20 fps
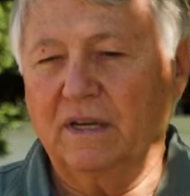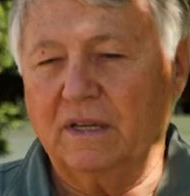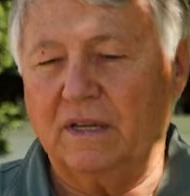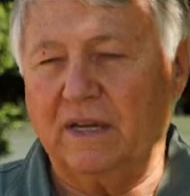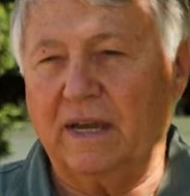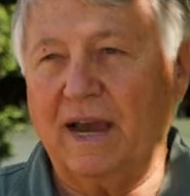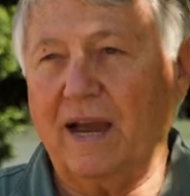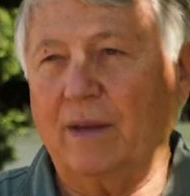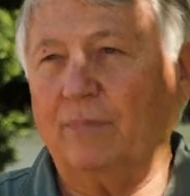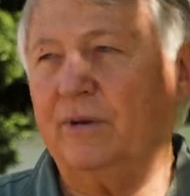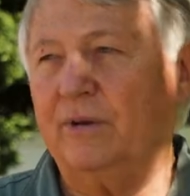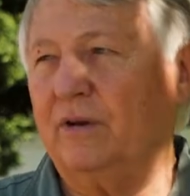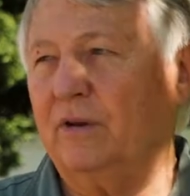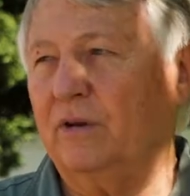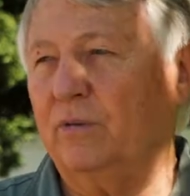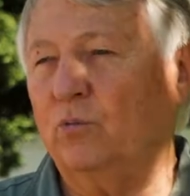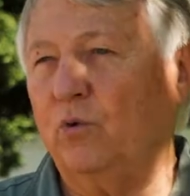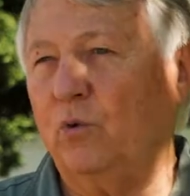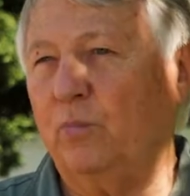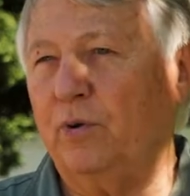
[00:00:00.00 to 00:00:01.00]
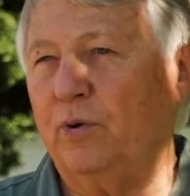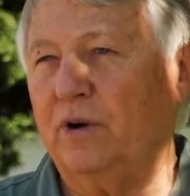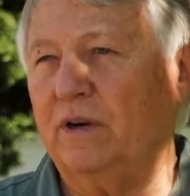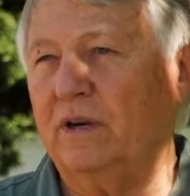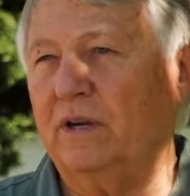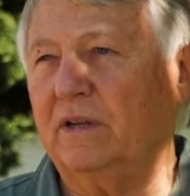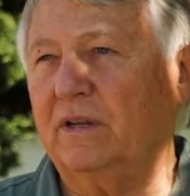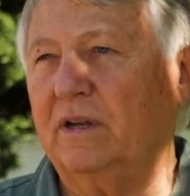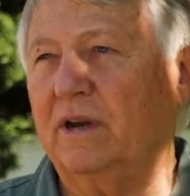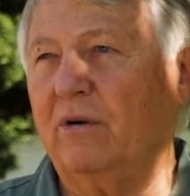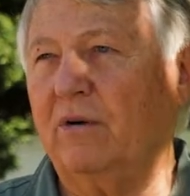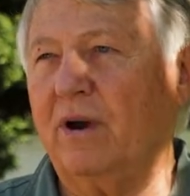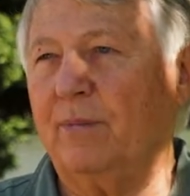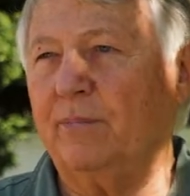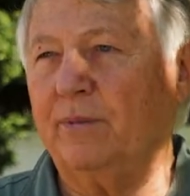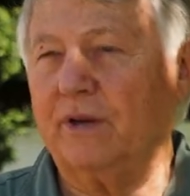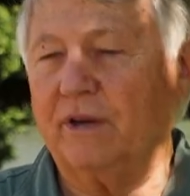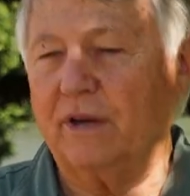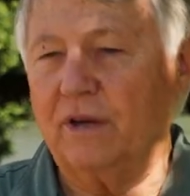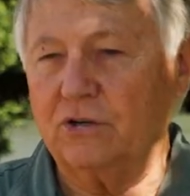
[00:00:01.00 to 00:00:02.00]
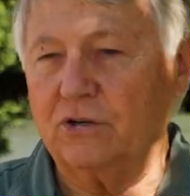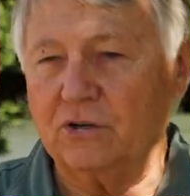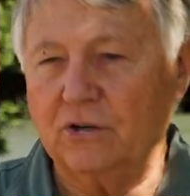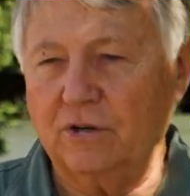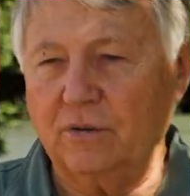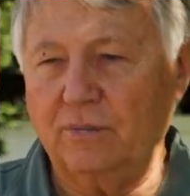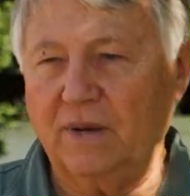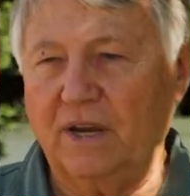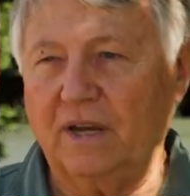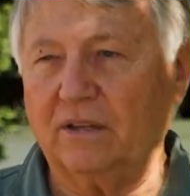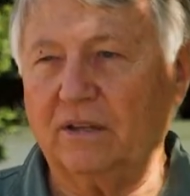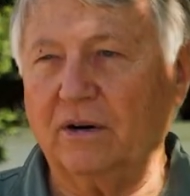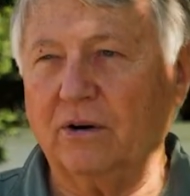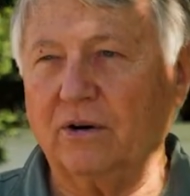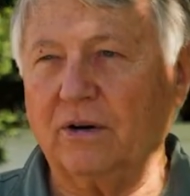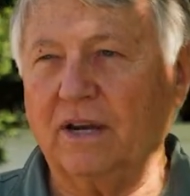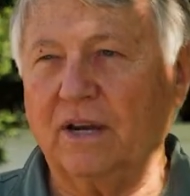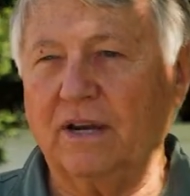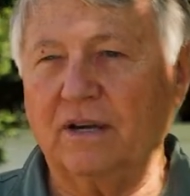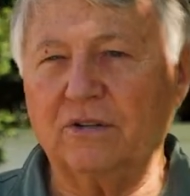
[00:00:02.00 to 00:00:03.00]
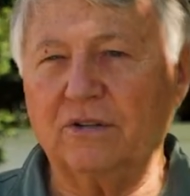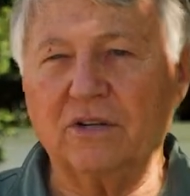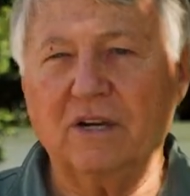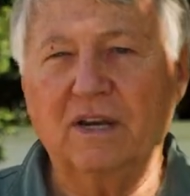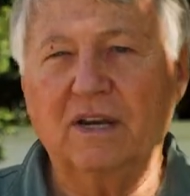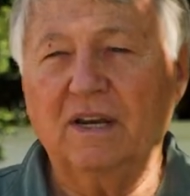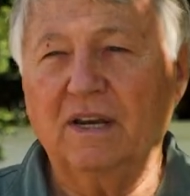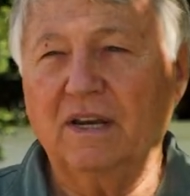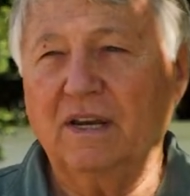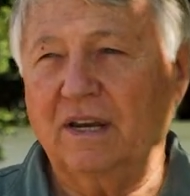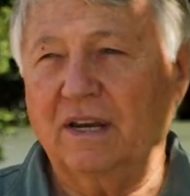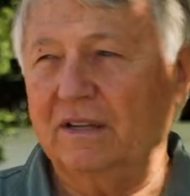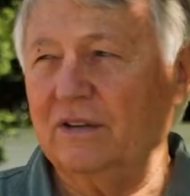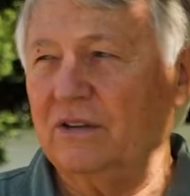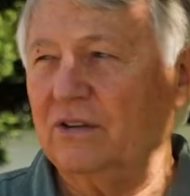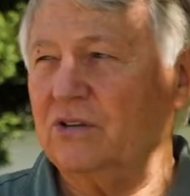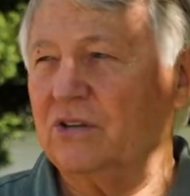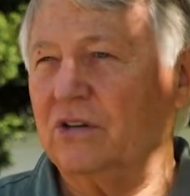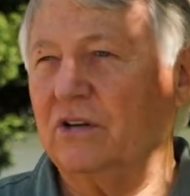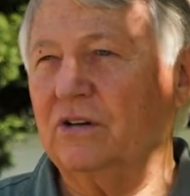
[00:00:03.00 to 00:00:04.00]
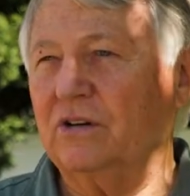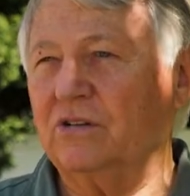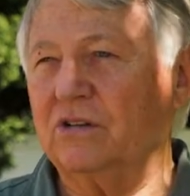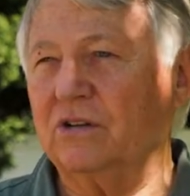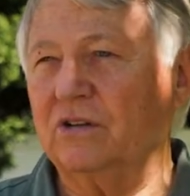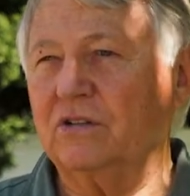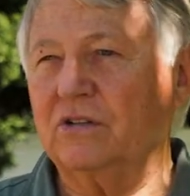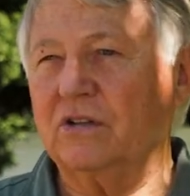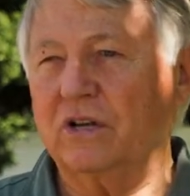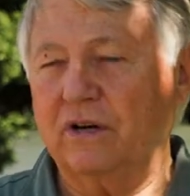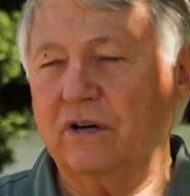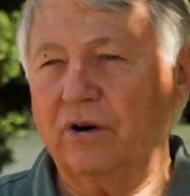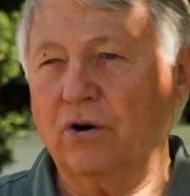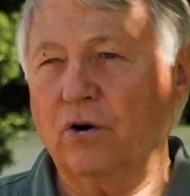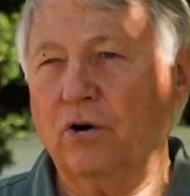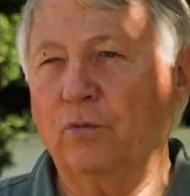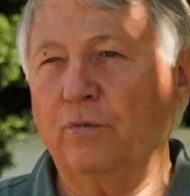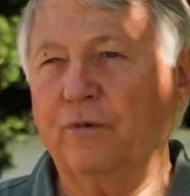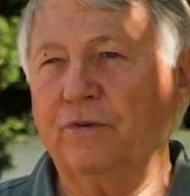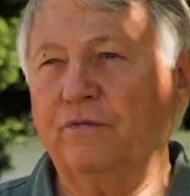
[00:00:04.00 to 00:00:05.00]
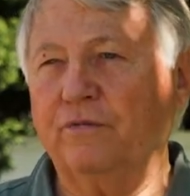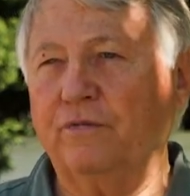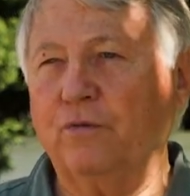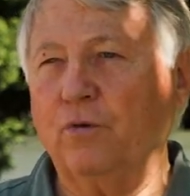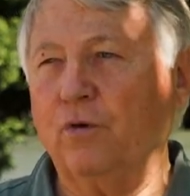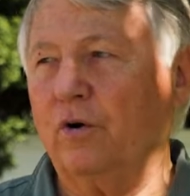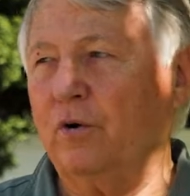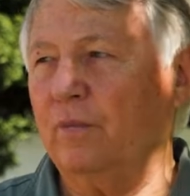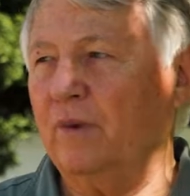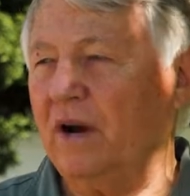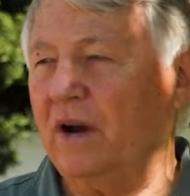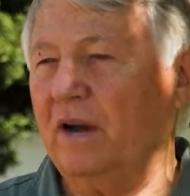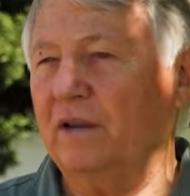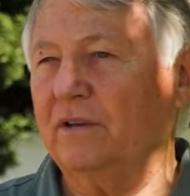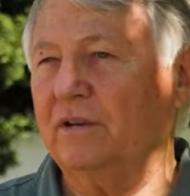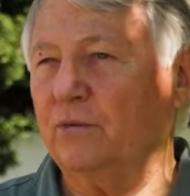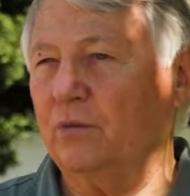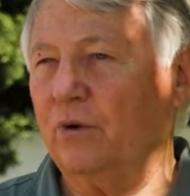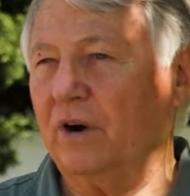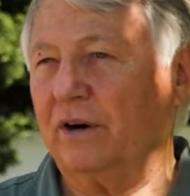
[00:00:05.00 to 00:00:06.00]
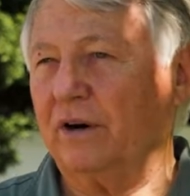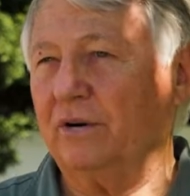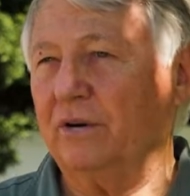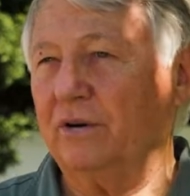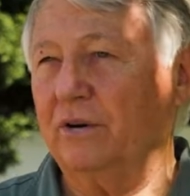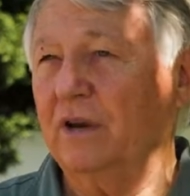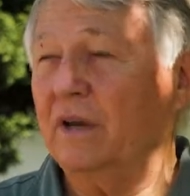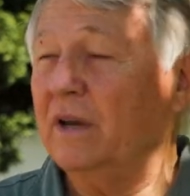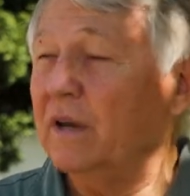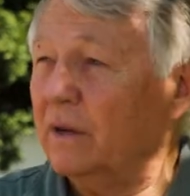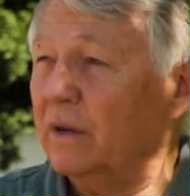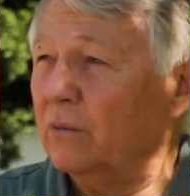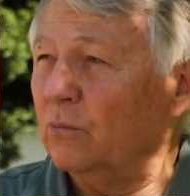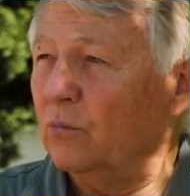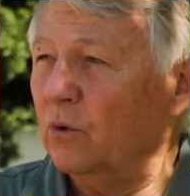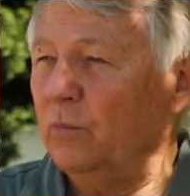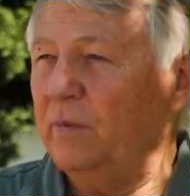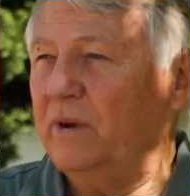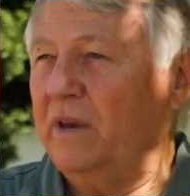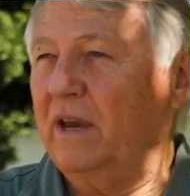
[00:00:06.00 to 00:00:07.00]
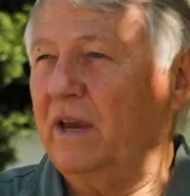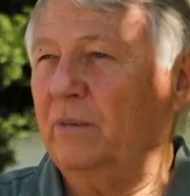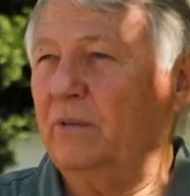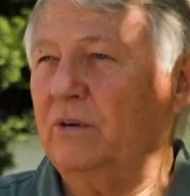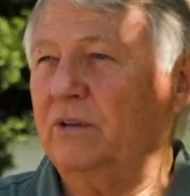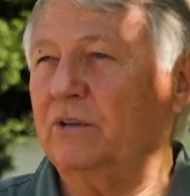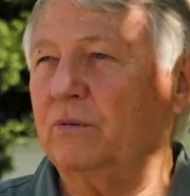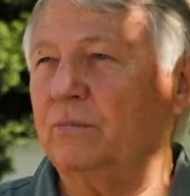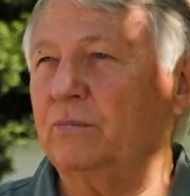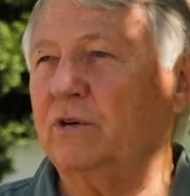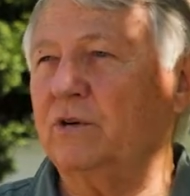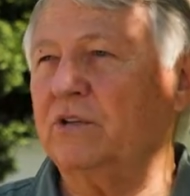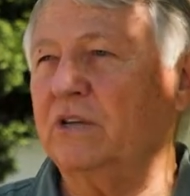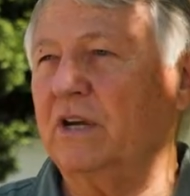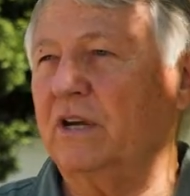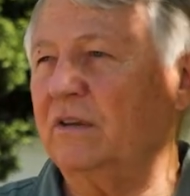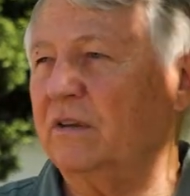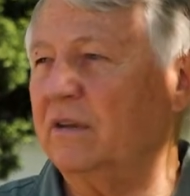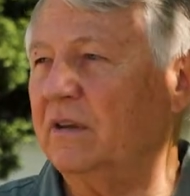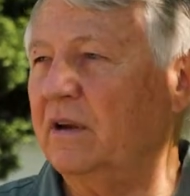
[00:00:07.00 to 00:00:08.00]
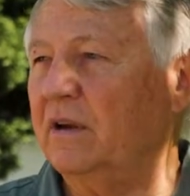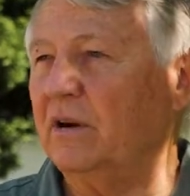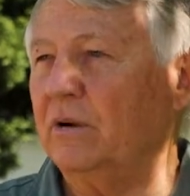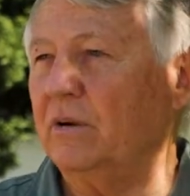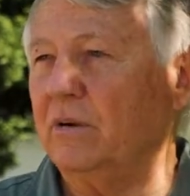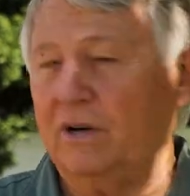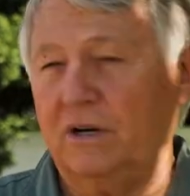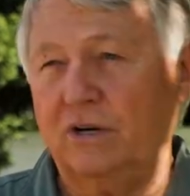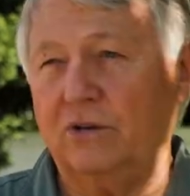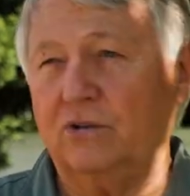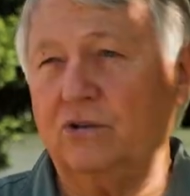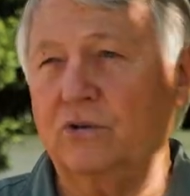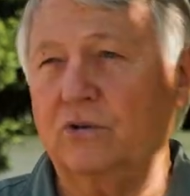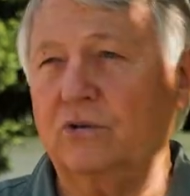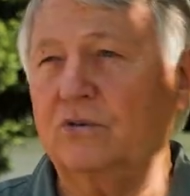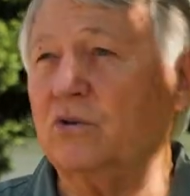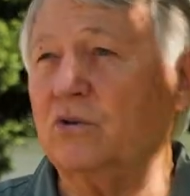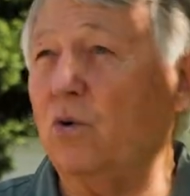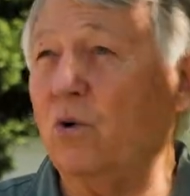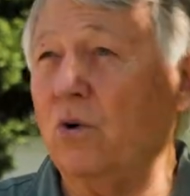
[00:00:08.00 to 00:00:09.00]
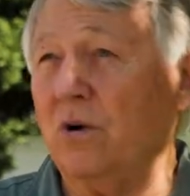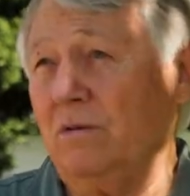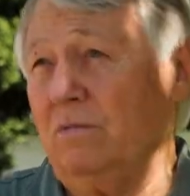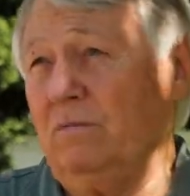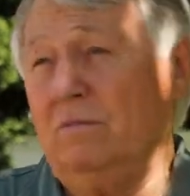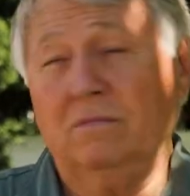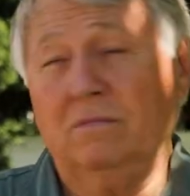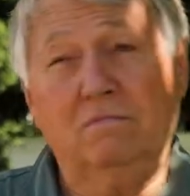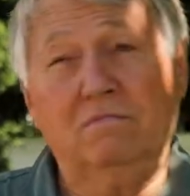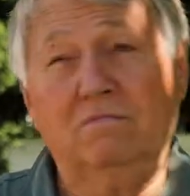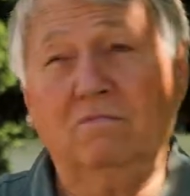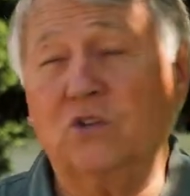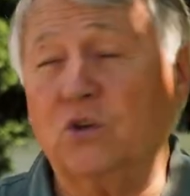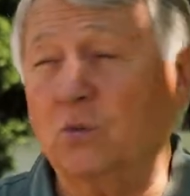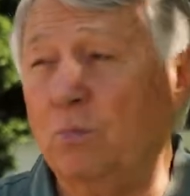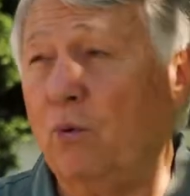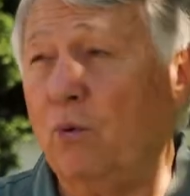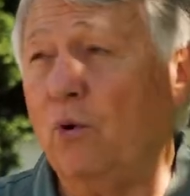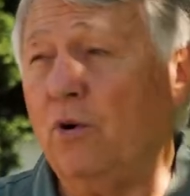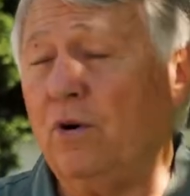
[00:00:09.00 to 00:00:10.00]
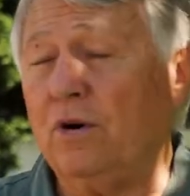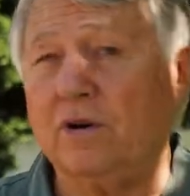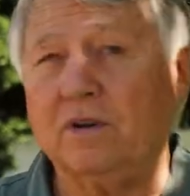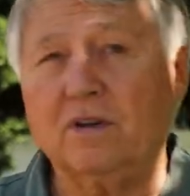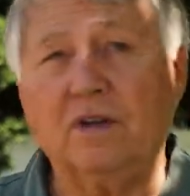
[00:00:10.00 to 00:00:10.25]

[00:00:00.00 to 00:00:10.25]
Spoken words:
The applicant will put in their application and make their case, and the citizens in an open forum on the record will be able to present their issues or support.